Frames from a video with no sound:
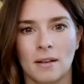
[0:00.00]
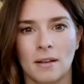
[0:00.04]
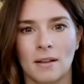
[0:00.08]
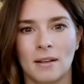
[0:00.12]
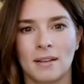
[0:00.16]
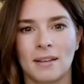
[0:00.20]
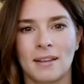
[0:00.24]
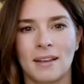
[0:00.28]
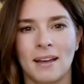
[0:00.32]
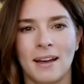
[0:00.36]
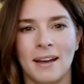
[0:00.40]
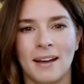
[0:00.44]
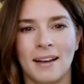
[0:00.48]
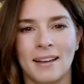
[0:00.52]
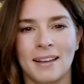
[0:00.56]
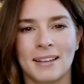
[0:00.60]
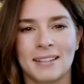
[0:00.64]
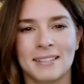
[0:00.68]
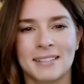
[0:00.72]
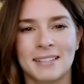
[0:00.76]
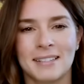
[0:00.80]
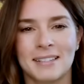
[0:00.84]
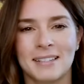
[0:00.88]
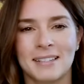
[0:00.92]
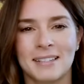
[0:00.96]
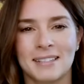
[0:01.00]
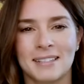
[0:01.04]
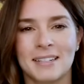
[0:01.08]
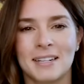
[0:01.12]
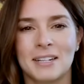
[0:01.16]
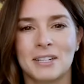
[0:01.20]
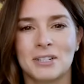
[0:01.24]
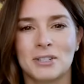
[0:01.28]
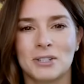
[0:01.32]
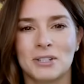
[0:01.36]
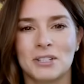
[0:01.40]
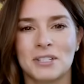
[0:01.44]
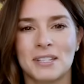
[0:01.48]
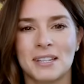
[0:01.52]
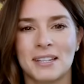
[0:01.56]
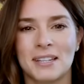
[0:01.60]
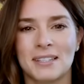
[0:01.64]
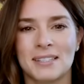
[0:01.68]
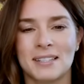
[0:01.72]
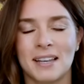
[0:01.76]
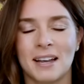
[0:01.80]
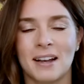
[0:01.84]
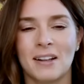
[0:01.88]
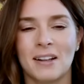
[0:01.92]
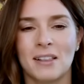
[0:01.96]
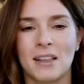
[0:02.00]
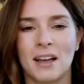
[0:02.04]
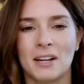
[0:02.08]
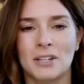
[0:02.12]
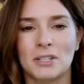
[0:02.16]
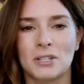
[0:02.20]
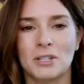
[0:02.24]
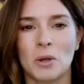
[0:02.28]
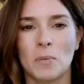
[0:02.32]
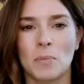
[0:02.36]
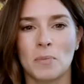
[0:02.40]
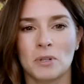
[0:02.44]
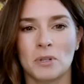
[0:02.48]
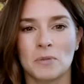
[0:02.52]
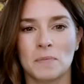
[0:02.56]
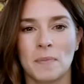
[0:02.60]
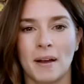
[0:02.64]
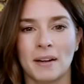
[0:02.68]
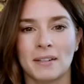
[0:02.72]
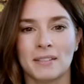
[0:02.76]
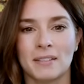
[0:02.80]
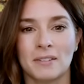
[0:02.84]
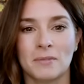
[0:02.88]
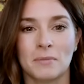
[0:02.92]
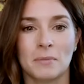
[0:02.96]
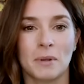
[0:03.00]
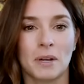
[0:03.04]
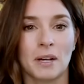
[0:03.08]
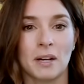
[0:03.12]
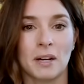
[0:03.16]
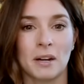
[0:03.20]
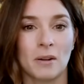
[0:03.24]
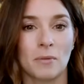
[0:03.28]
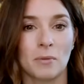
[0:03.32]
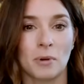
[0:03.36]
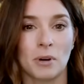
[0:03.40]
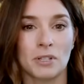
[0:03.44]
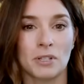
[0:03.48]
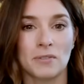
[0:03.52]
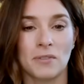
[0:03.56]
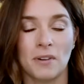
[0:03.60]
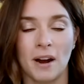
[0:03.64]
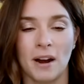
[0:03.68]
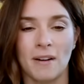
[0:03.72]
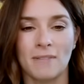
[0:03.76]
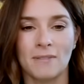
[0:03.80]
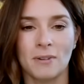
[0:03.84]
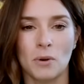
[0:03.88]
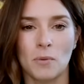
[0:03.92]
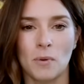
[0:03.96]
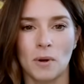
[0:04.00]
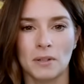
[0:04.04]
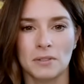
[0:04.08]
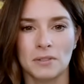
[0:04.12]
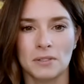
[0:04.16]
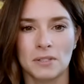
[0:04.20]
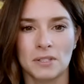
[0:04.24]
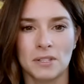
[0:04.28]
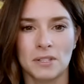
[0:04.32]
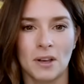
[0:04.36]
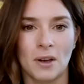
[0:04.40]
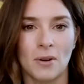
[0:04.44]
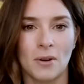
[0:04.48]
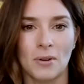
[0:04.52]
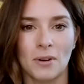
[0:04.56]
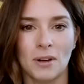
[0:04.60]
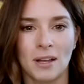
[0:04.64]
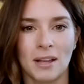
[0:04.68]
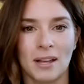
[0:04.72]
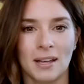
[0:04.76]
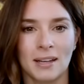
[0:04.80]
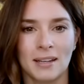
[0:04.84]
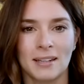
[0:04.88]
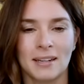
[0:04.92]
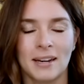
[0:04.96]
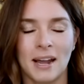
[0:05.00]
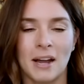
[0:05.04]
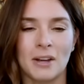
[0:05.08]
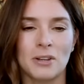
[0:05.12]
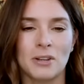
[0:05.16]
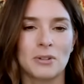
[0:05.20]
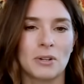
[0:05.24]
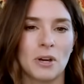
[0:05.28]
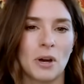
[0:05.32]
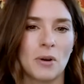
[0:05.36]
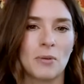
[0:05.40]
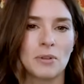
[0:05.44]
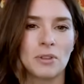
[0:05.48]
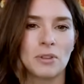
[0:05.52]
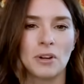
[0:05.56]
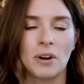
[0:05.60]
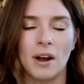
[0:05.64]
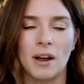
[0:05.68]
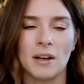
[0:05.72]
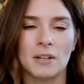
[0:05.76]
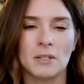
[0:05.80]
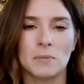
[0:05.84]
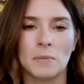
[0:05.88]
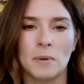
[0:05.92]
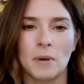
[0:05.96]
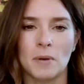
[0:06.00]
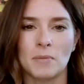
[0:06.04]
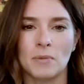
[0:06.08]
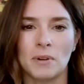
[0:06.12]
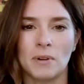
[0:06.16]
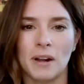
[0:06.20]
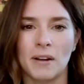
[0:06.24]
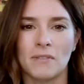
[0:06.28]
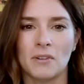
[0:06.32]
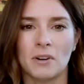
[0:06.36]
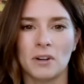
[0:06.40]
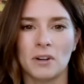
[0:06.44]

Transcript: Yeah, it's a, it's an interesting psychological perspective, but it, it, works for everyone. So now you know with your husband, whatever